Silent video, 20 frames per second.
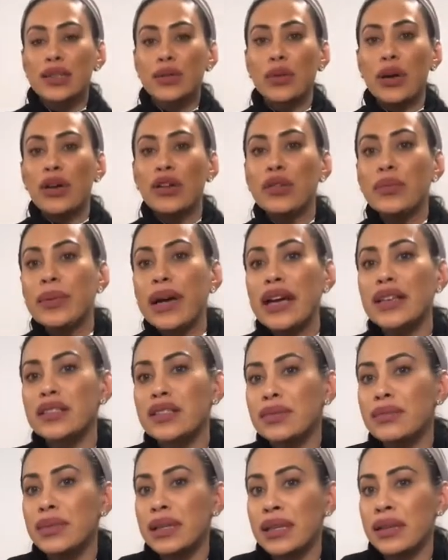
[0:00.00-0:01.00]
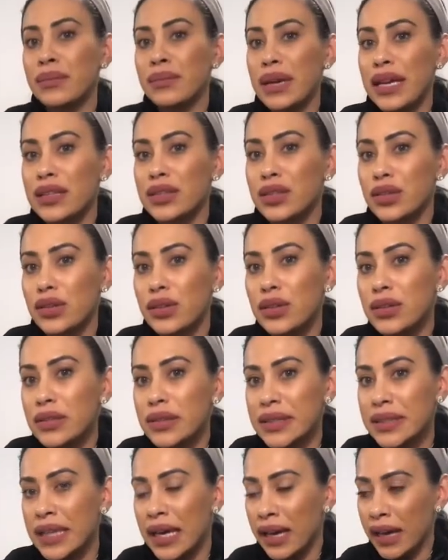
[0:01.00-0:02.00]
so welcome back to Miller Med
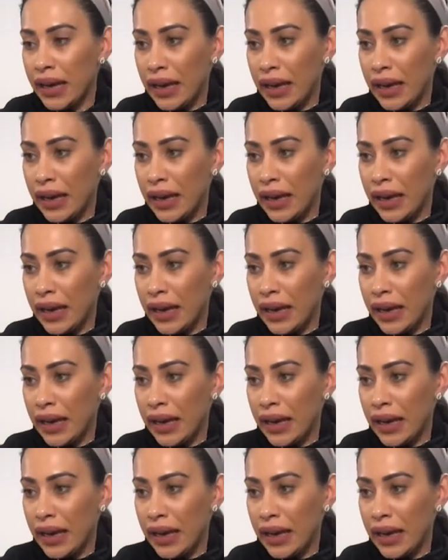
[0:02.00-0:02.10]
Talks.